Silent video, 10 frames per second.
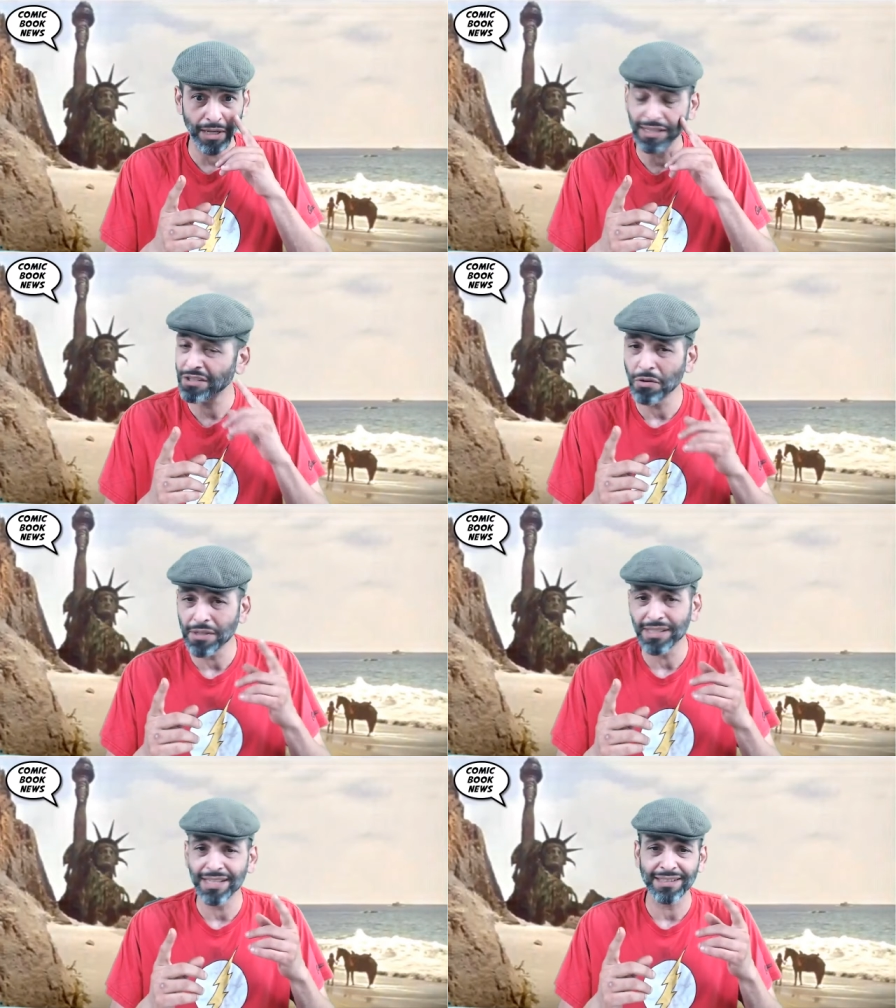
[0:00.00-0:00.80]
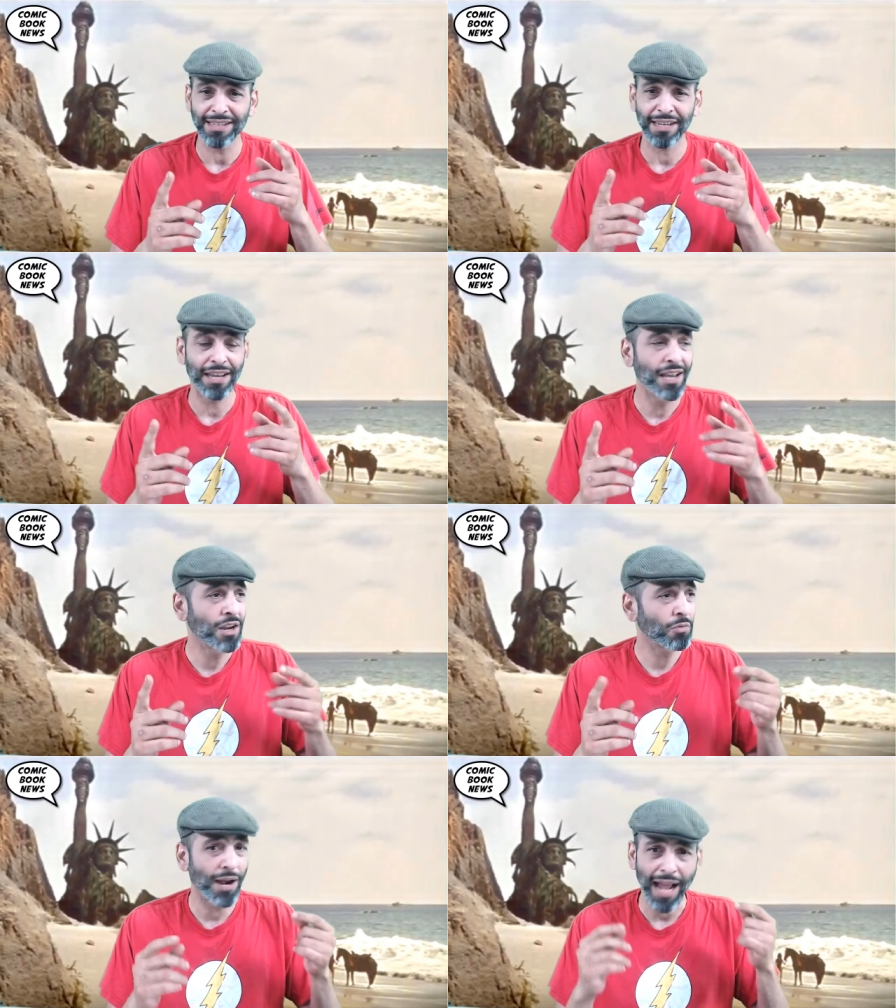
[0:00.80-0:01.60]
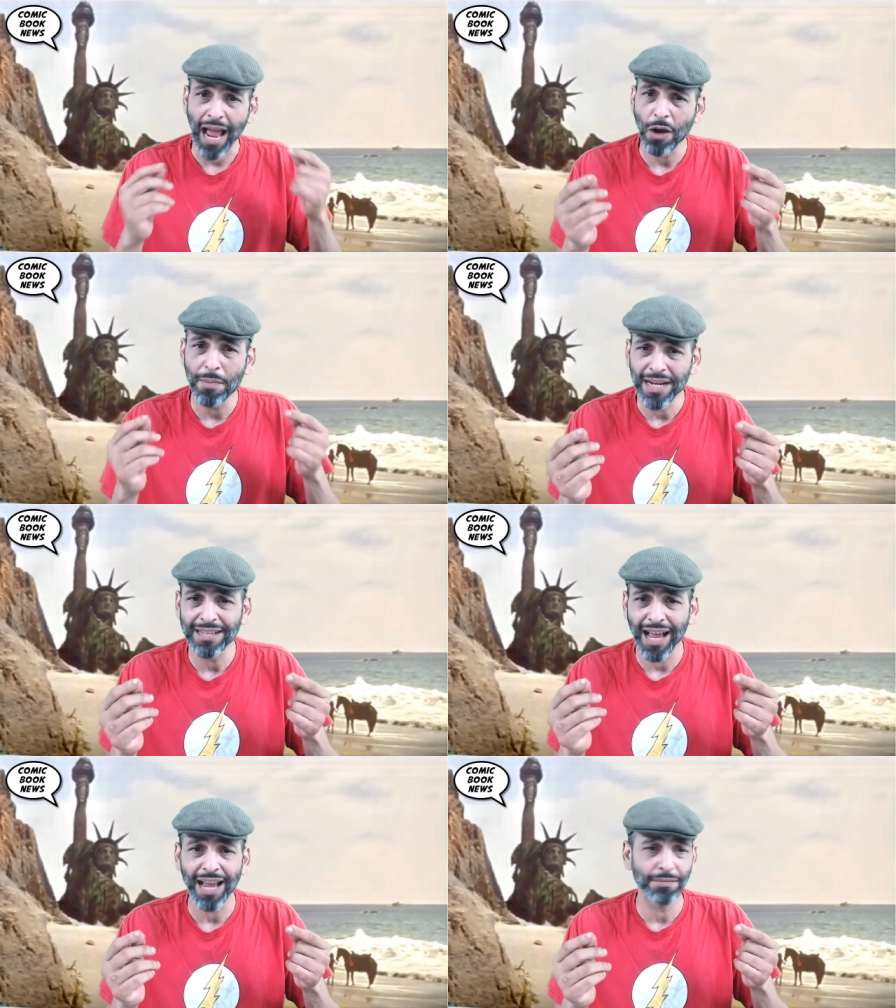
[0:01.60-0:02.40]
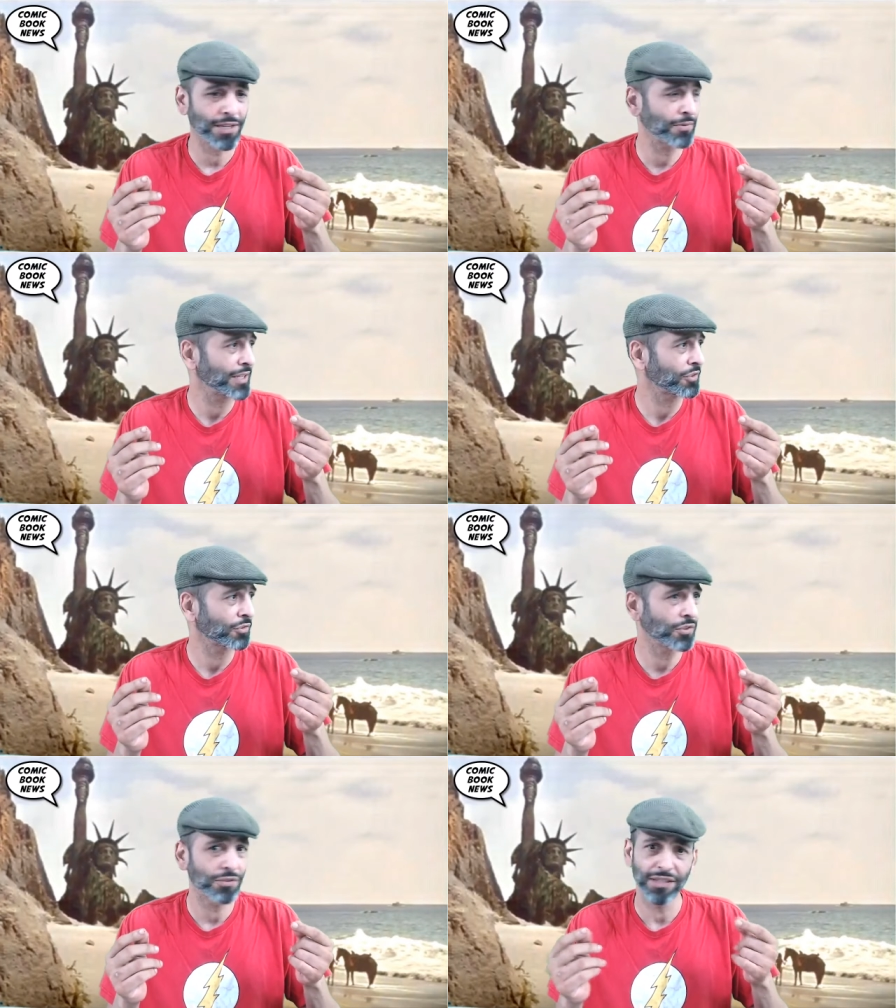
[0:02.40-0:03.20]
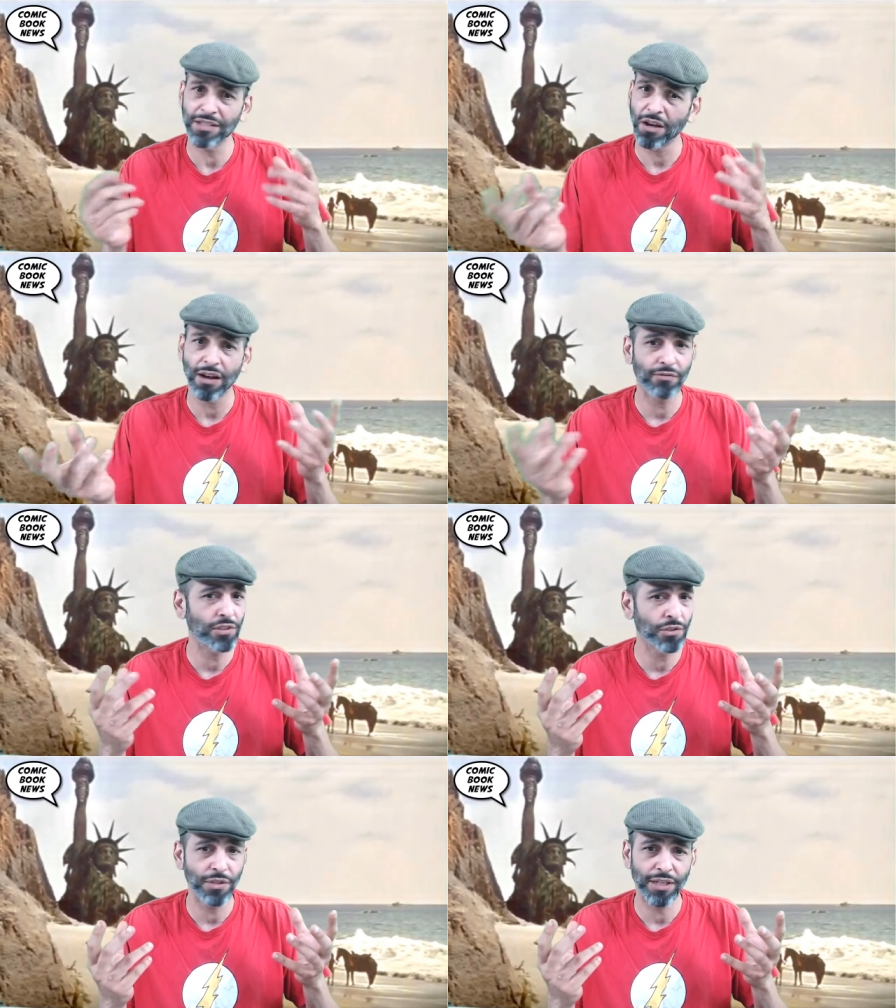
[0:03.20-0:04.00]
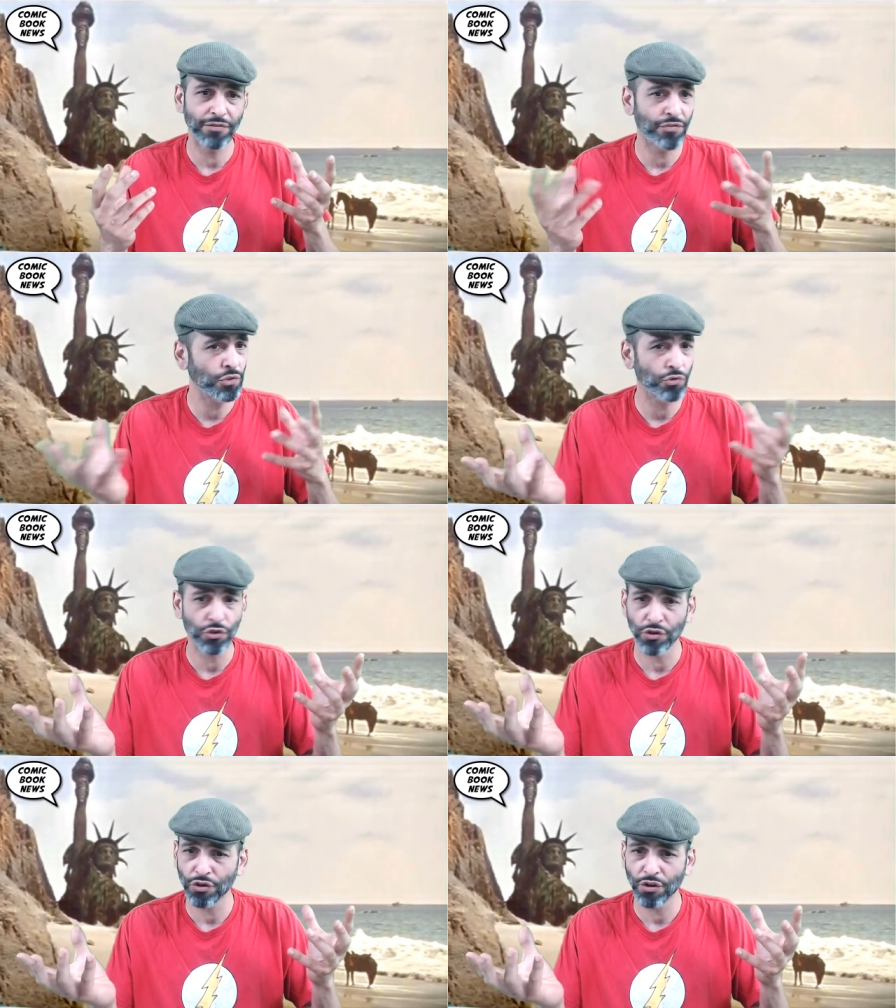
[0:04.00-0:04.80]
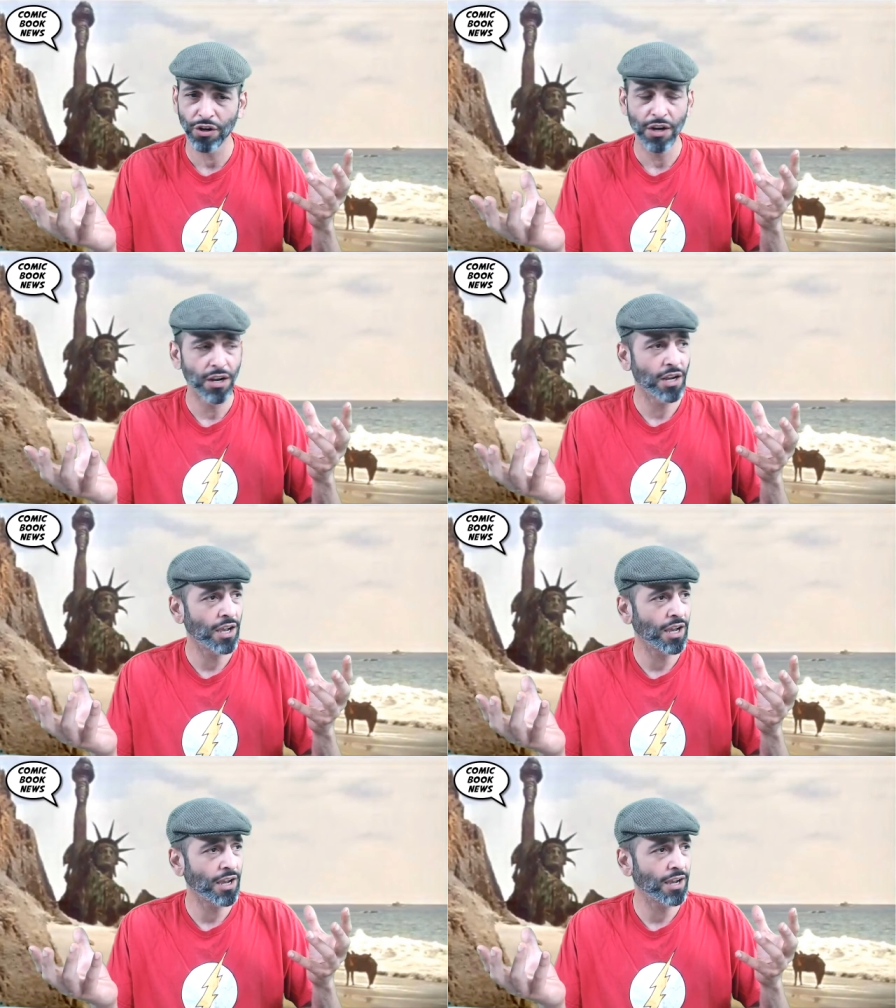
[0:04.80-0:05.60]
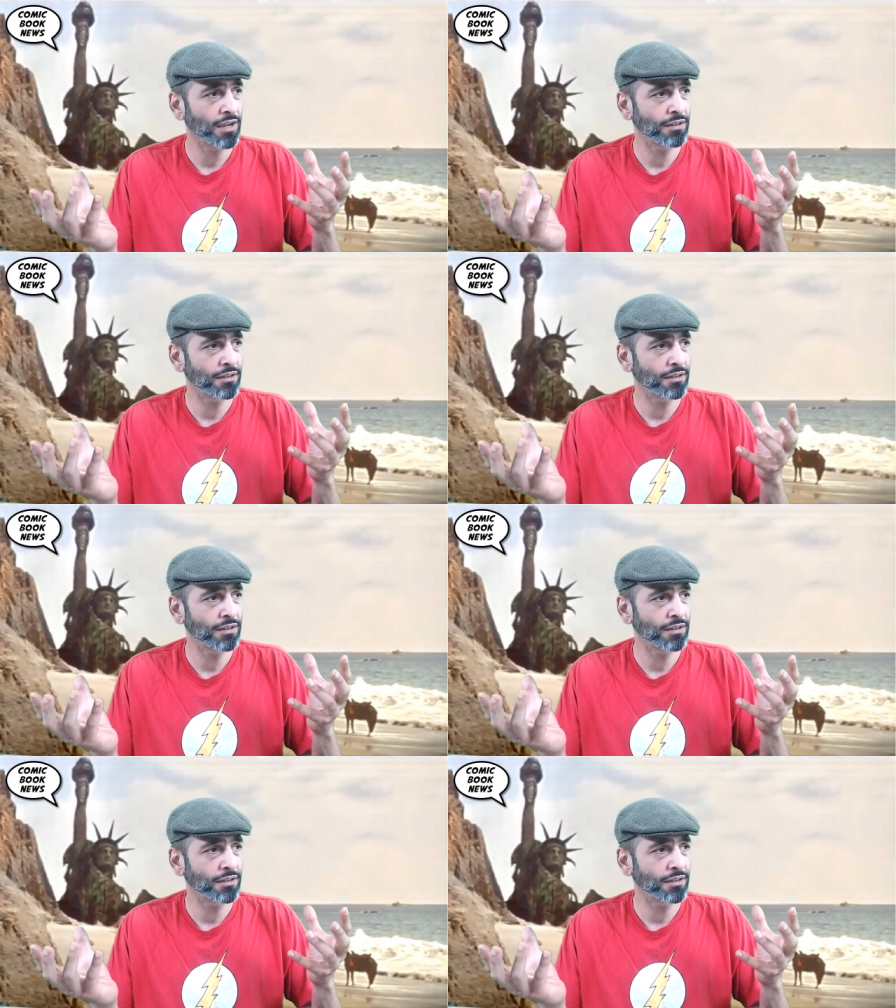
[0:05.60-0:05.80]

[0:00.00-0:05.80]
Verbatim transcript: And so is DC, right? How many times can we introduce these convoluted future uh,